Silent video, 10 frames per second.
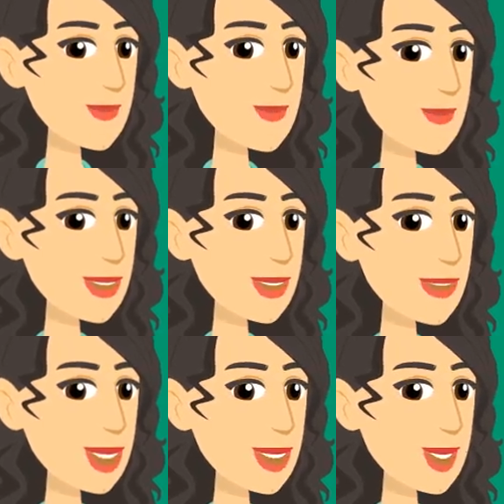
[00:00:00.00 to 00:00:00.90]
In
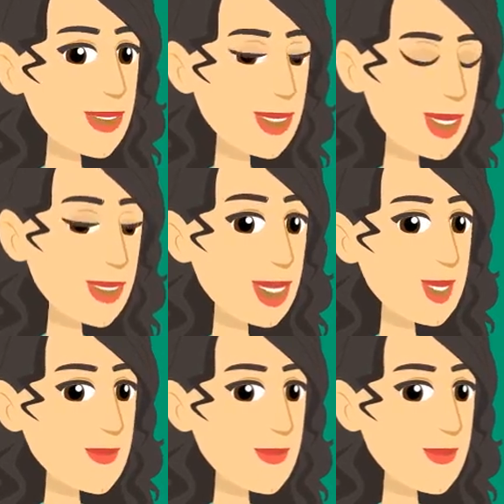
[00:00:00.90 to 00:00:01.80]
this example,
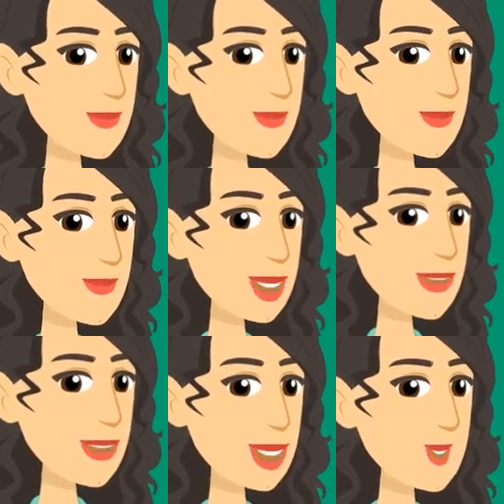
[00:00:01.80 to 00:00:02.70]

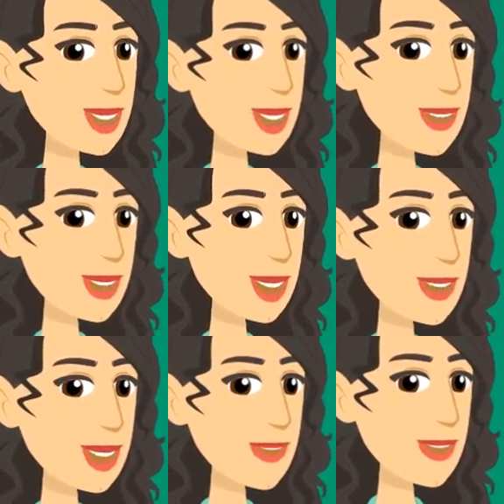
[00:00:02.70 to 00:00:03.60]
Ramu is not
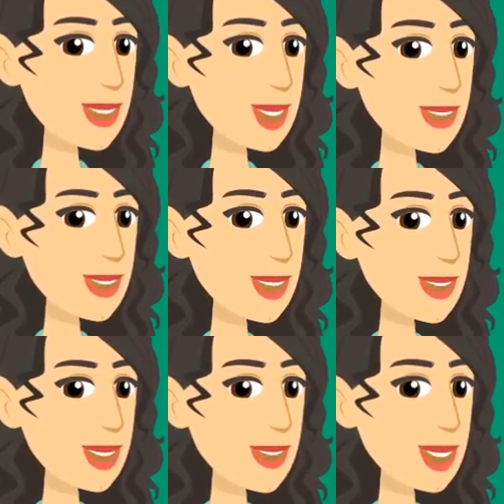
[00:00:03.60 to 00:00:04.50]
compared with
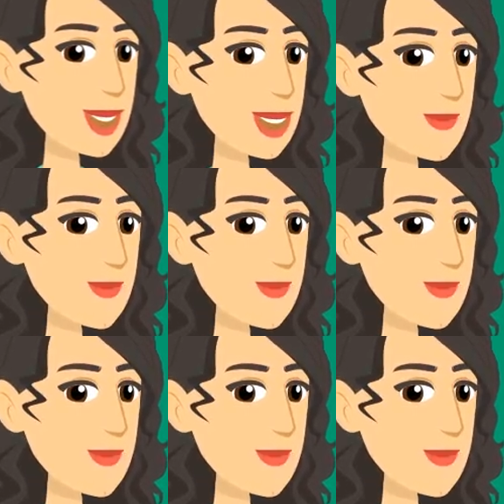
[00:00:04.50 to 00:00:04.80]
anybody.